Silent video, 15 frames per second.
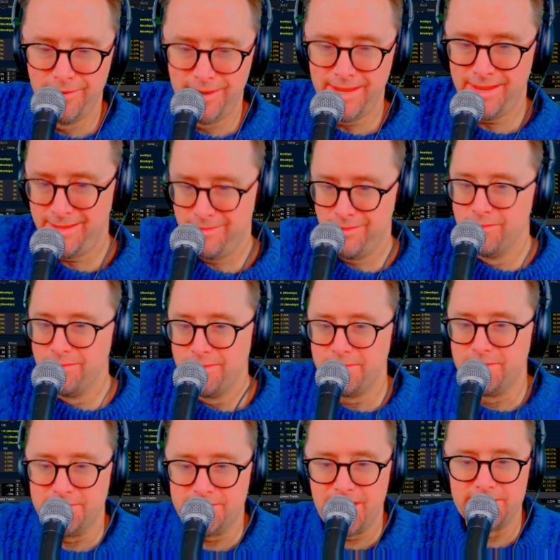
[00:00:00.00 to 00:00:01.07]
right. I know that
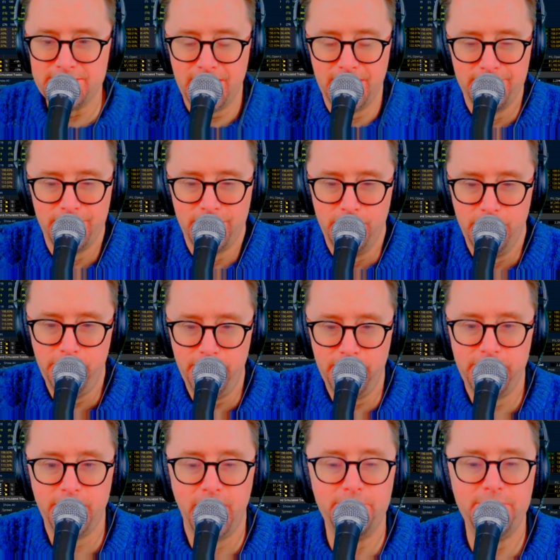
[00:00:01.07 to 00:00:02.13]
this has kind of a goofy
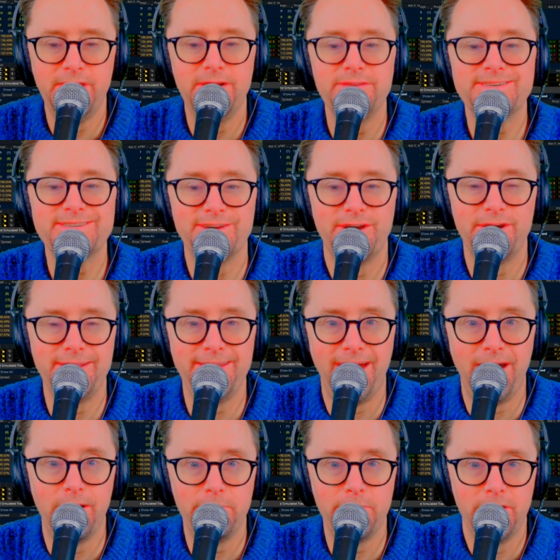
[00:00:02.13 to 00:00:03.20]
thumbnail to start it
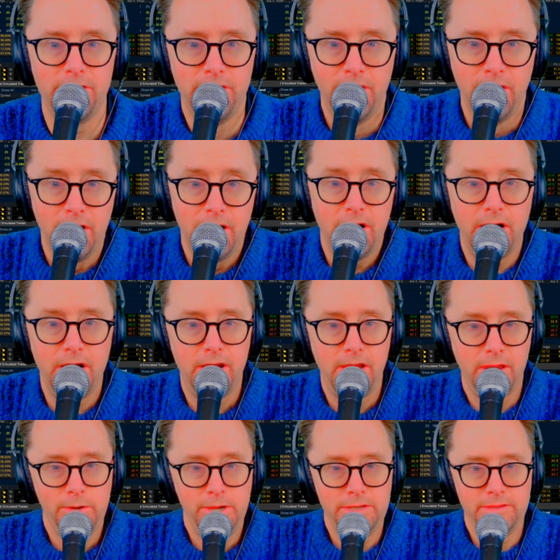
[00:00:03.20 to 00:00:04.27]
out, but I
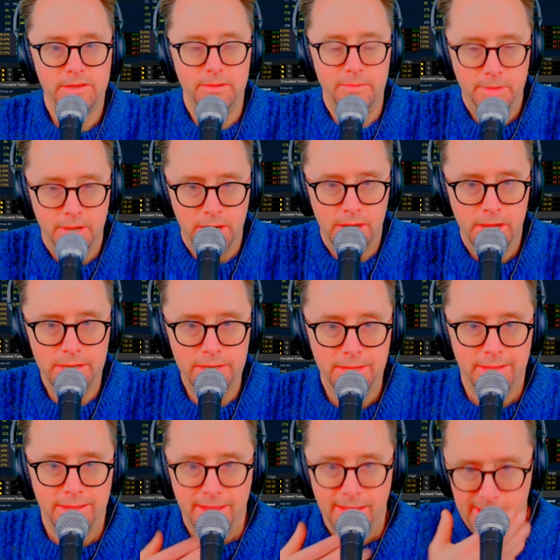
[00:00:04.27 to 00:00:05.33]
wanted to come on
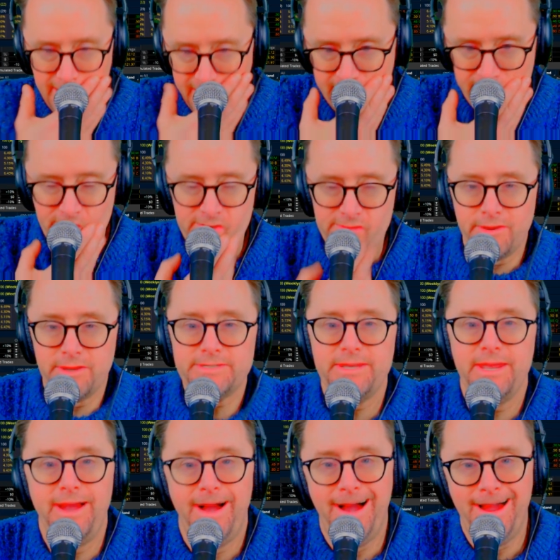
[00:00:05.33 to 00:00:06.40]
and first of all
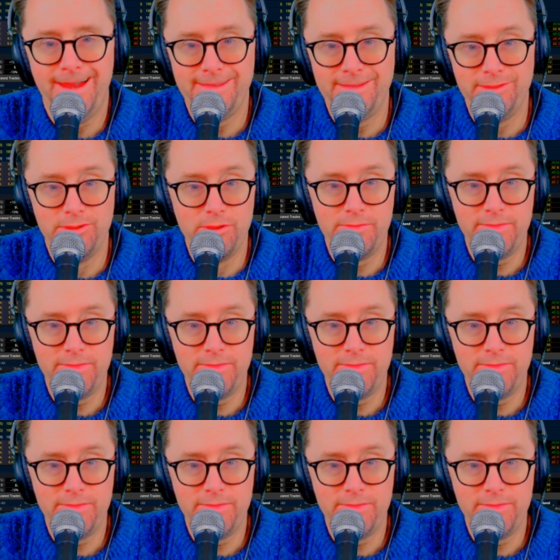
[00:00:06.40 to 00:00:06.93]
say hi to you.